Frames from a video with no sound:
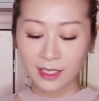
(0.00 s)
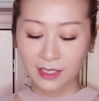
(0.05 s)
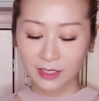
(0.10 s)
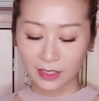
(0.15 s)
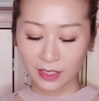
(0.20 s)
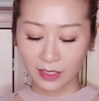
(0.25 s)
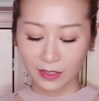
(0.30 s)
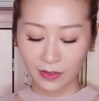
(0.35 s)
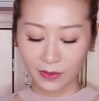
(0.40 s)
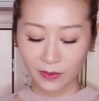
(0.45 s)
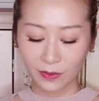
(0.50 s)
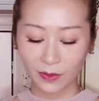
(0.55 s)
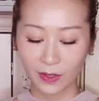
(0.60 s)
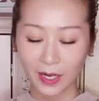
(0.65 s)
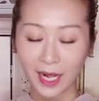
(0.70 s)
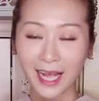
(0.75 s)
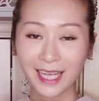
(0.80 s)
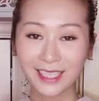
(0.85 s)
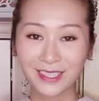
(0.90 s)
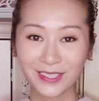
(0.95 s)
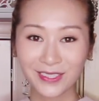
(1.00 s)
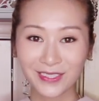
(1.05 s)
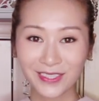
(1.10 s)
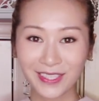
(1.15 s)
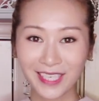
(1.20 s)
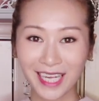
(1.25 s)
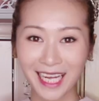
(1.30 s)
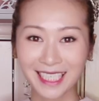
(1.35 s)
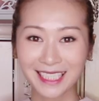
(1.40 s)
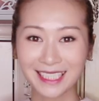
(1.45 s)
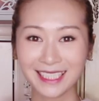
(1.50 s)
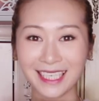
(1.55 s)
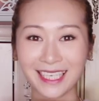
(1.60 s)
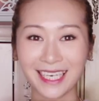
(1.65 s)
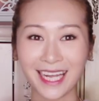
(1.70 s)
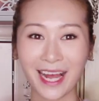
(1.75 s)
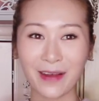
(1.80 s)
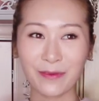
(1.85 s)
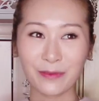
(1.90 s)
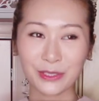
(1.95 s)
So I told you guys
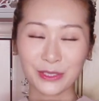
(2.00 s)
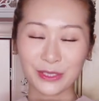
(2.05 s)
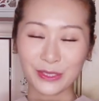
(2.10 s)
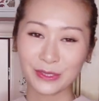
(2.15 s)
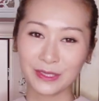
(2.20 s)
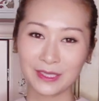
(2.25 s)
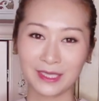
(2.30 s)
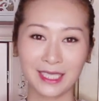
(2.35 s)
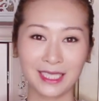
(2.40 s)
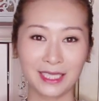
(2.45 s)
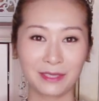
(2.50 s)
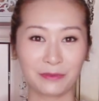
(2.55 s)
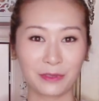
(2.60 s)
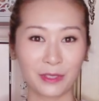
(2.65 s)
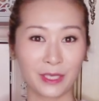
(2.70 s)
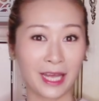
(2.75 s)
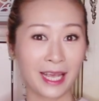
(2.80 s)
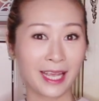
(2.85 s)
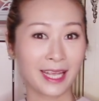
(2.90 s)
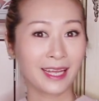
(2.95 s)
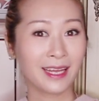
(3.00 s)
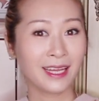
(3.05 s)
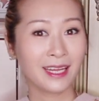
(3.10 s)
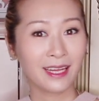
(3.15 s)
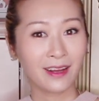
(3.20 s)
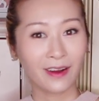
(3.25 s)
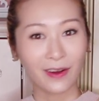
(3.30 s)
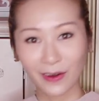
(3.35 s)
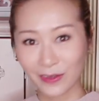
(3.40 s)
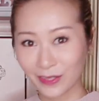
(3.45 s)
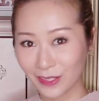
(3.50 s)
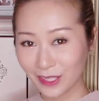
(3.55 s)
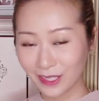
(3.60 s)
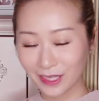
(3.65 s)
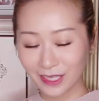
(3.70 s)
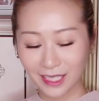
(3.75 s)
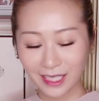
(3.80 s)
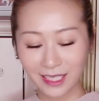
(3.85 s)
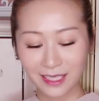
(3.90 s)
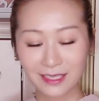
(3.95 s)
that I would use this for like other
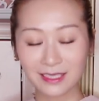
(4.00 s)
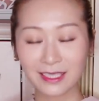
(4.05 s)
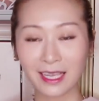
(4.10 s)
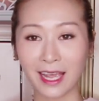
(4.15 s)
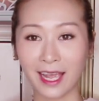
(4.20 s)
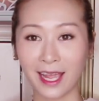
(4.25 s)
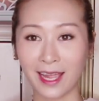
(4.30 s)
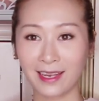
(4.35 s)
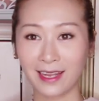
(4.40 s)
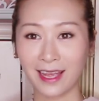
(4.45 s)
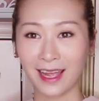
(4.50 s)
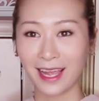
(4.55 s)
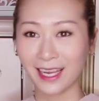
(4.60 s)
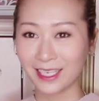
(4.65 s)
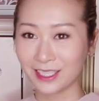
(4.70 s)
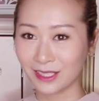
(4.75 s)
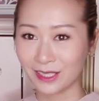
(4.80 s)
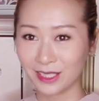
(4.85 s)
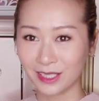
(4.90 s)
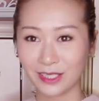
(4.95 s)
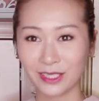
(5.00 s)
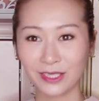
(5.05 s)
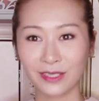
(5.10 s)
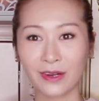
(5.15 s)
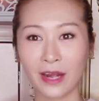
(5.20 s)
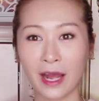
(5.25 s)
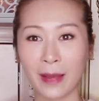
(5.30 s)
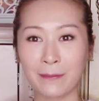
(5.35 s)
things, and I actually do.